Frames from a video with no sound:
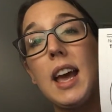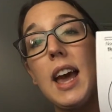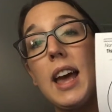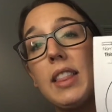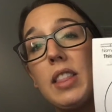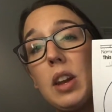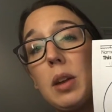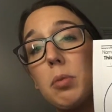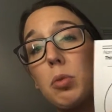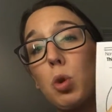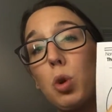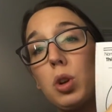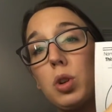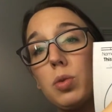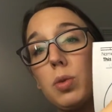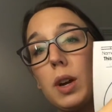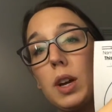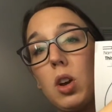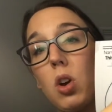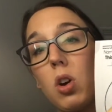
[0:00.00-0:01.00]
and then I'm going to
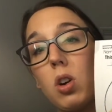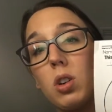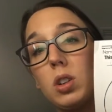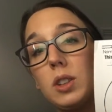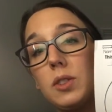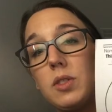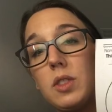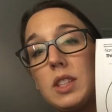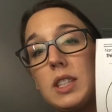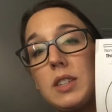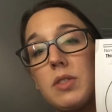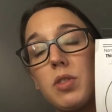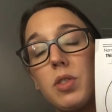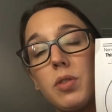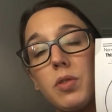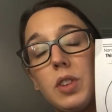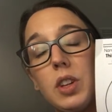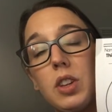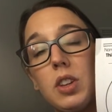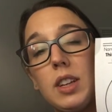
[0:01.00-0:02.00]
write all of the
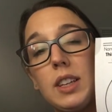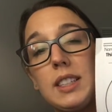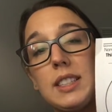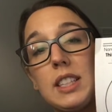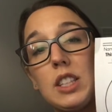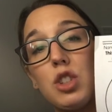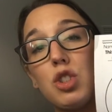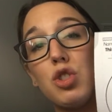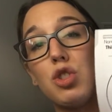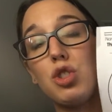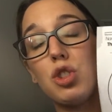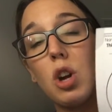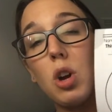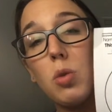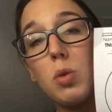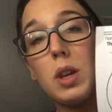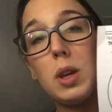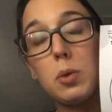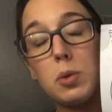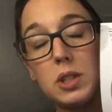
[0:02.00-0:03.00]
different feelings that
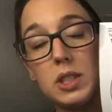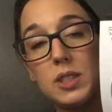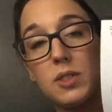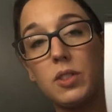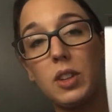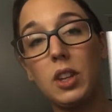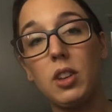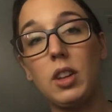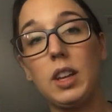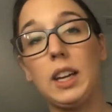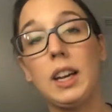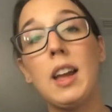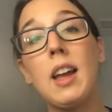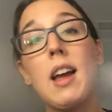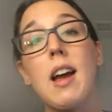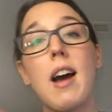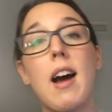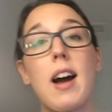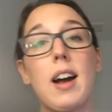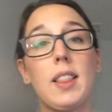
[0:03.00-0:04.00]
Joey was feeling
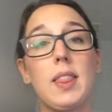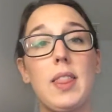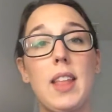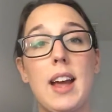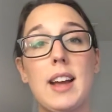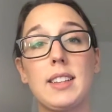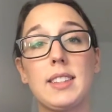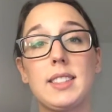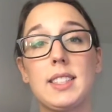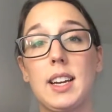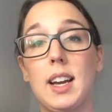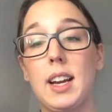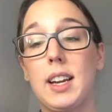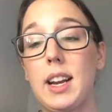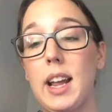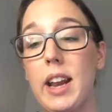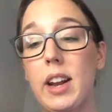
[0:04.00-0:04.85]
on that side.